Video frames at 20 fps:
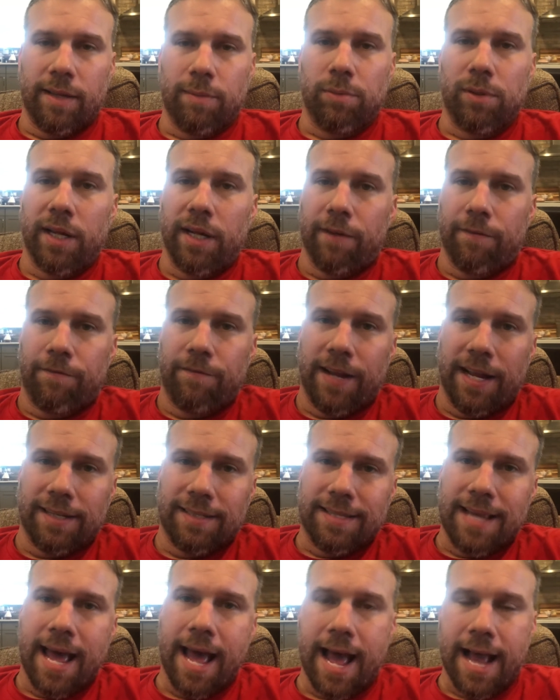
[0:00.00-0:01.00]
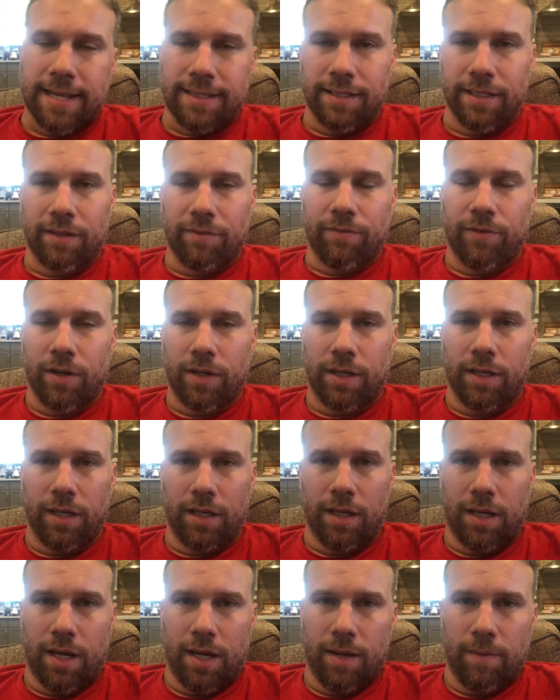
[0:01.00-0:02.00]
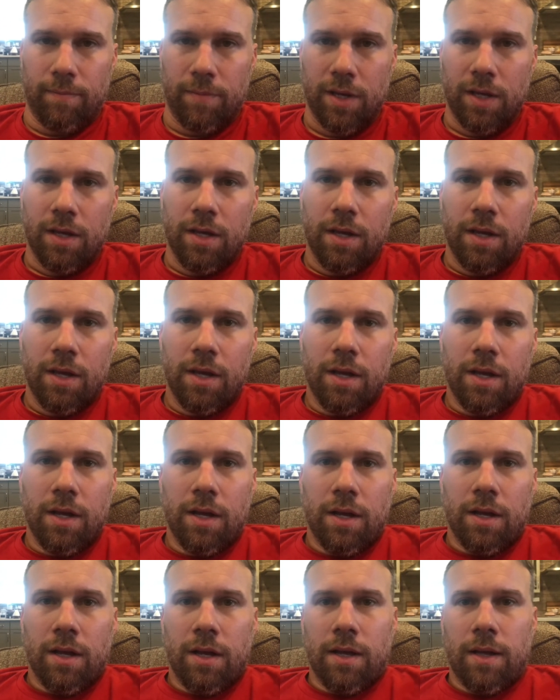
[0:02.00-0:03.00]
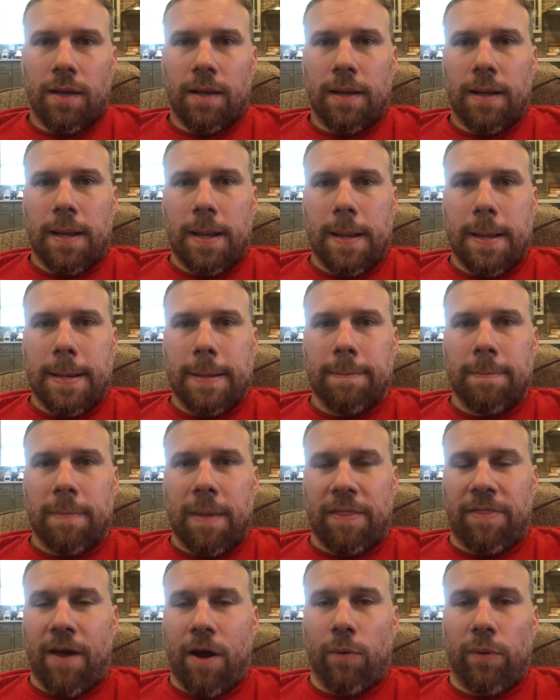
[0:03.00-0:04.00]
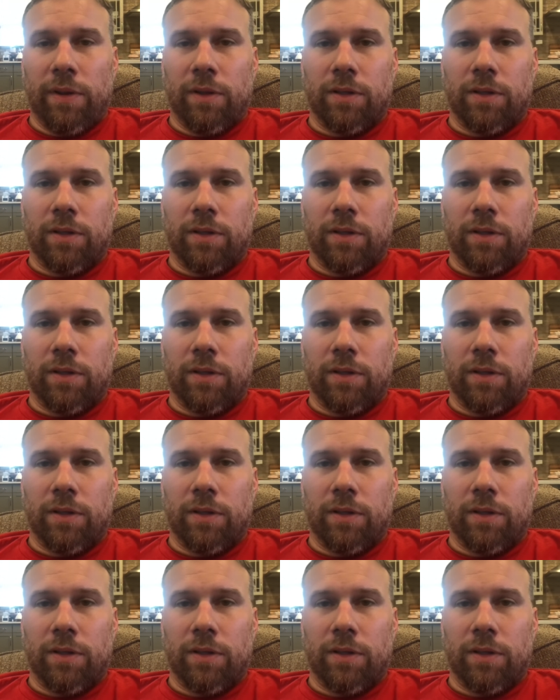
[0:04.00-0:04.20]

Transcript: They played a fantastic fucking game. Um, I thought we